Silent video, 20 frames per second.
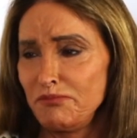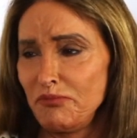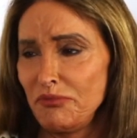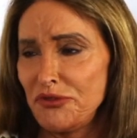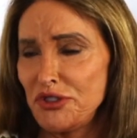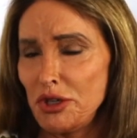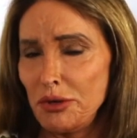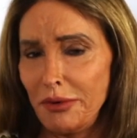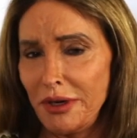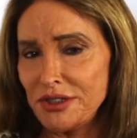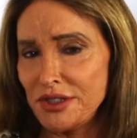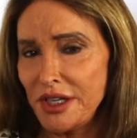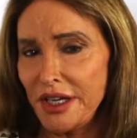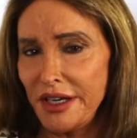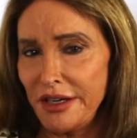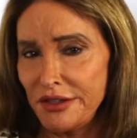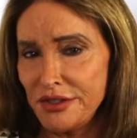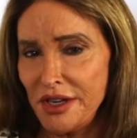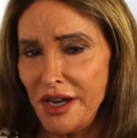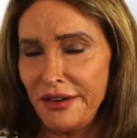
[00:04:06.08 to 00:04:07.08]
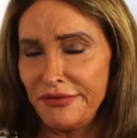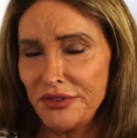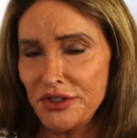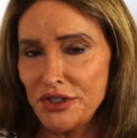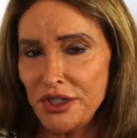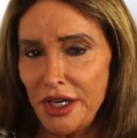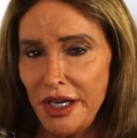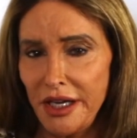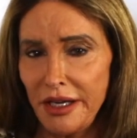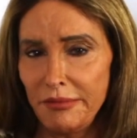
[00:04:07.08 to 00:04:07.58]
she wants to get herself in
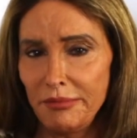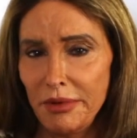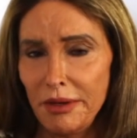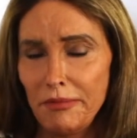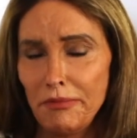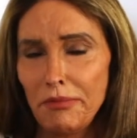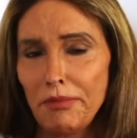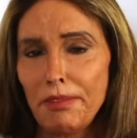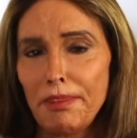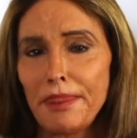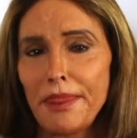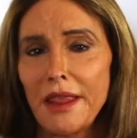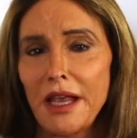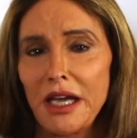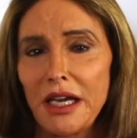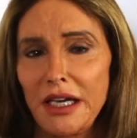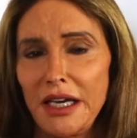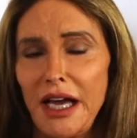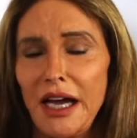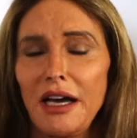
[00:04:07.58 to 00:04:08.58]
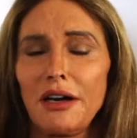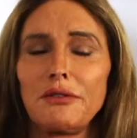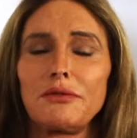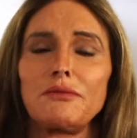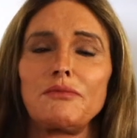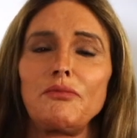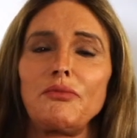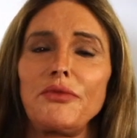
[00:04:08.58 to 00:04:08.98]
shape. Now,